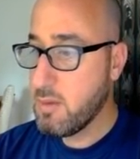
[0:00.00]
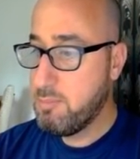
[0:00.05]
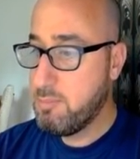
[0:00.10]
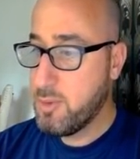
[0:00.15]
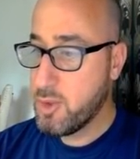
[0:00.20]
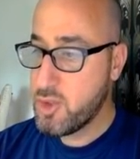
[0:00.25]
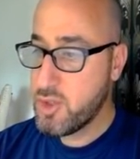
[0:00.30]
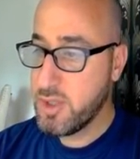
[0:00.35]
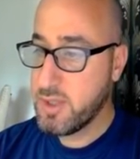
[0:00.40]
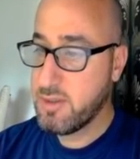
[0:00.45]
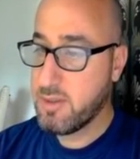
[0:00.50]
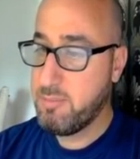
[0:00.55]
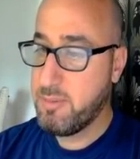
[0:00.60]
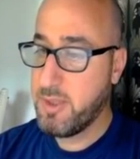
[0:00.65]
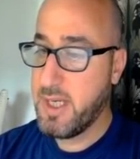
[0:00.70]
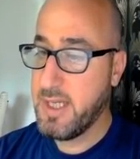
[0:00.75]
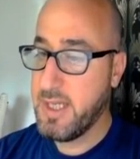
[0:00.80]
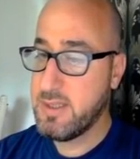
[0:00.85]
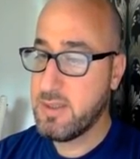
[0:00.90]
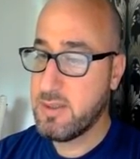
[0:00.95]
pushing the
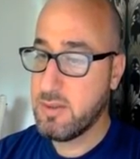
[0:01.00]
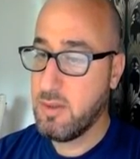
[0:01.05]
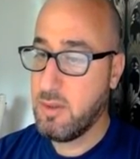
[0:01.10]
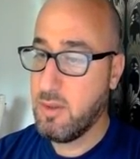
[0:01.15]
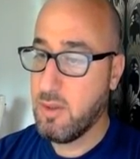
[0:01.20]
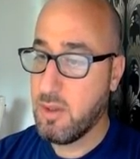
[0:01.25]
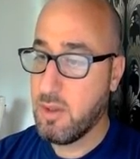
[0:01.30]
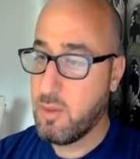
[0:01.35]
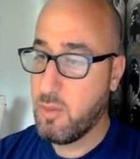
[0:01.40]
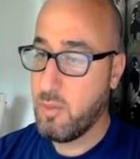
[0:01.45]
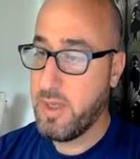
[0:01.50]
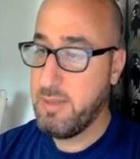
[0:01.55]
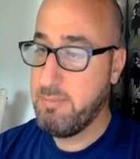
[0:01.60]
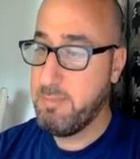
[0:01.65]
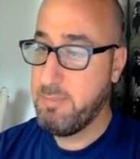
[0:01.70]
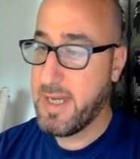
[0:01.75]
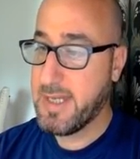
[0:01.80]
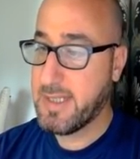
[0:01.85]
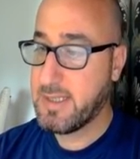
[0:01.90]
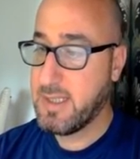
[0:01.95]
price all the way
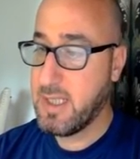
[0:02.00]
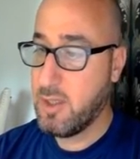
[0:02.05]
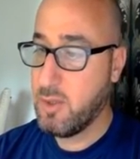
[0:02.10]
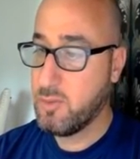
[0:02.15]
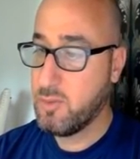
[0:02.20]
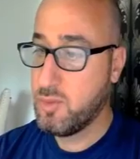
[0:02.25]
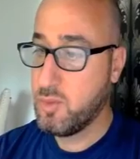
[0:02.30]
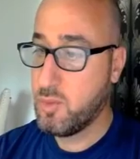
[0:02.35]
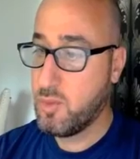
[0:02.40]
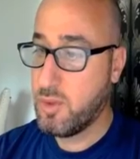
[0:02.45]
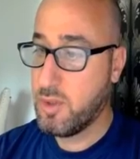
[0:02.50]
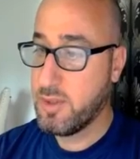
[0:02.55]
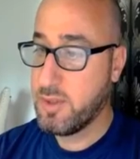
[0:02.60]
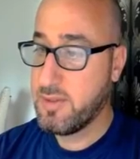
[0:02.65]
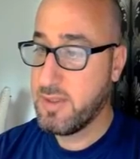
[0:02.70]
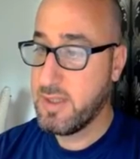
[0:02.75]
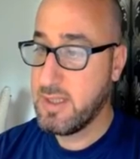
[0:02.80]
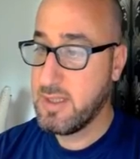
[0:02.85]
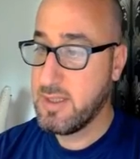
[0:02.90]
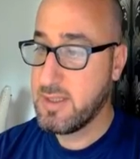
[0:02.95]
back down toward
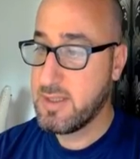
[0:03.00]
the